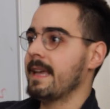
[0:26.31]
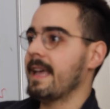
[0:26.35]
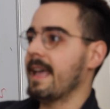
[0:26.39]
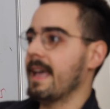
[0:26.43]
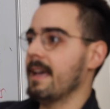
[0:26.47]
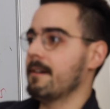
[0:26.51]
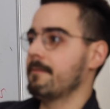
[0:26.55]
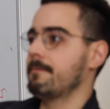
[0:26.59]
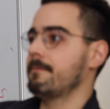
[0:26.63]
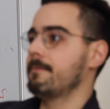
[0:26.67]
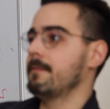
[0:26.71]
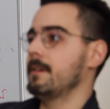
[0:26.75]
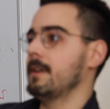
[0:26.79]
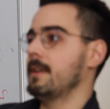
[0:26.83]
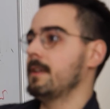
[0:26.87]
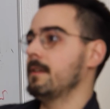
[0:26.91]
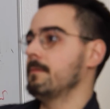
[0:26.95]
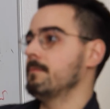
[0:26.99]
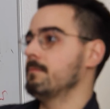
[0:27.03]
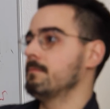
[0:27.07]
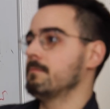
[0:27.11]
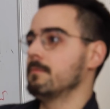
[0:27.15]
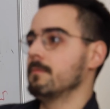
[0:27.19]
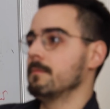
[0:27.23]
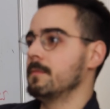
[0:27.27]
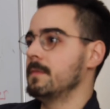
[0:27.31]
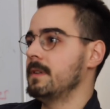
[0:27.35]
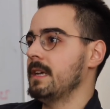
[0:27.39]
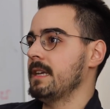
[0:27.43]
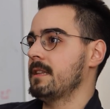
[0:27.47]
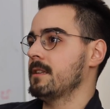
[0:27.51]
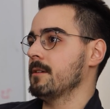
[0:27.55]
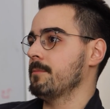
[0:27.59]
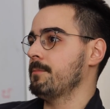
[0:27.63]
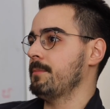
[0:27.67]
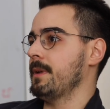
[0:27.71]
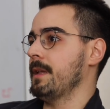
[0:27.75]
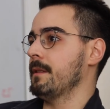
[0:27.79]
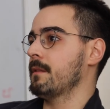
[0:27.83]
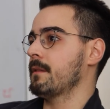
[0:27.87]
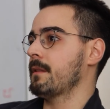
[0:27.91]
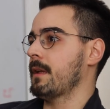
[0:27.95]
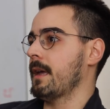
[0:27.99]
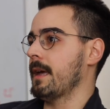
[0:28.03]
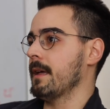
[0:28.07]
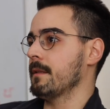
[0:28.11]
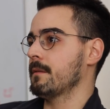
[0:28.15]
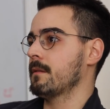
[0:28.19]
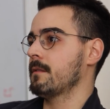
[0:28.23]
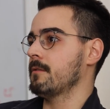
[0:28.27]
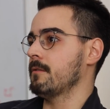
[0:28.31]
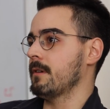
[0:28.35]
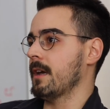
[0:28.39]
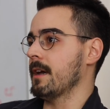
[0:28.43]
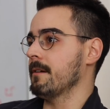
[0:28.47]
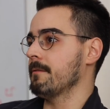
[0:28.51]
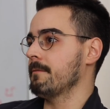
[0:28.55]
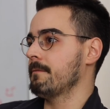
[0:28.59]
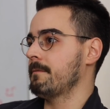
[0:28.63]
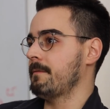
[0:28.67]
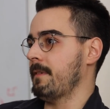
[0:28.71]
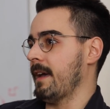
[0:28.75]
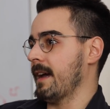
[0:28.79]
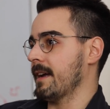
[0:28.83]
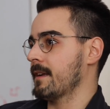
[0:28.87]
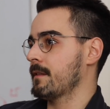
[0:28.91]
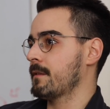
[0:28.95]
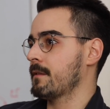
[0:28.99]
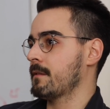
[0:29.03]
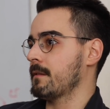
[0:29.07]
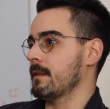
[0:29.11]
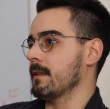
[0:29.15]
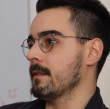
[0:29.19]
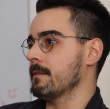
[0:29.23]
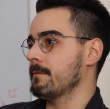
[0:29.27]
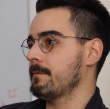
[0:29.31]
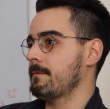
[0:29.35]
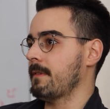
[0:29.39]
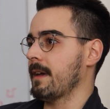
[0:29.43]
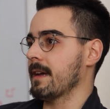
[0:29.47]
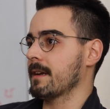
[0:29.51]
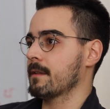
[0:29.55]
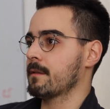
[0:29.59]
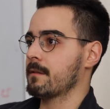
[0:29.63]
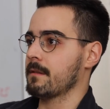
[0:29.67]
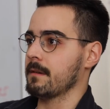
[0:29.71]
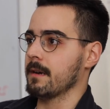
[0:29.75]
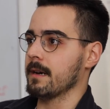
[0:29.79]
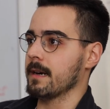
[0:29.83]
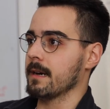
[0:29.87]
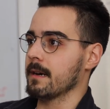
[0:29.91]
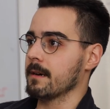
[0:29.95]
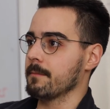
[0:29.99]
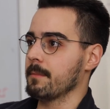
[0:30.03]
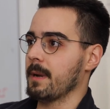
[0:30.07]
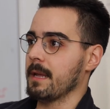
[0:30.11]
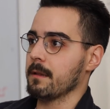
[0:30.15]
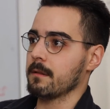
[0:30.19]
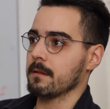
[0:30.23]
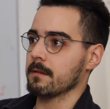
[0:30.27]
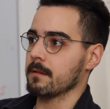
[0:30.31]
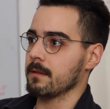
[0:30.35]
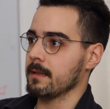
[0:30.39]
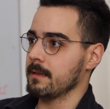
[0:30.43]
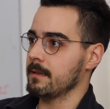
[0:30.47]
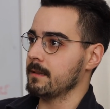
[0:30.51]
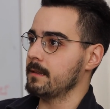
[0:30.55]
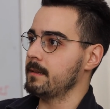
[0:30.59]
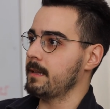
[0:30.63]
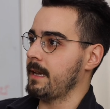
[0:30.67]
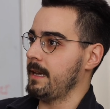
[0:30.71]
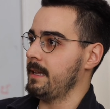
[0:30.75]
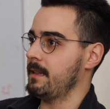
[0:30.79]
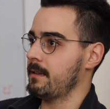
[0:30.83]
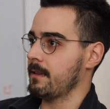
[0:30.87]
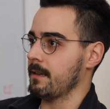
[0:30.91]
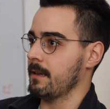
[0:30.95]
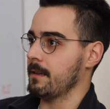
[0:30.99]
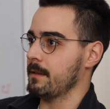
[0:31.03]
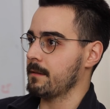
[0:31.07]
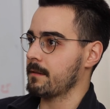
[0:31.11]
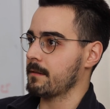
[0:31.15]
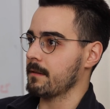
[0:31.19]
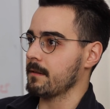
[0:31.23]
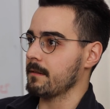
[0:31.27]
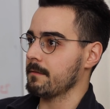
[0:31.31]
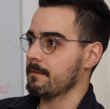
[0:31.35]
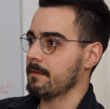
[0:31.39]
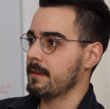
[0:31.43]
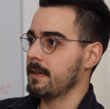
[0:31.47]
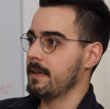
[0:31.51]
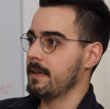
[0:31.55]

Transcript: every data piece has to have facts, and facts are basically the data itself.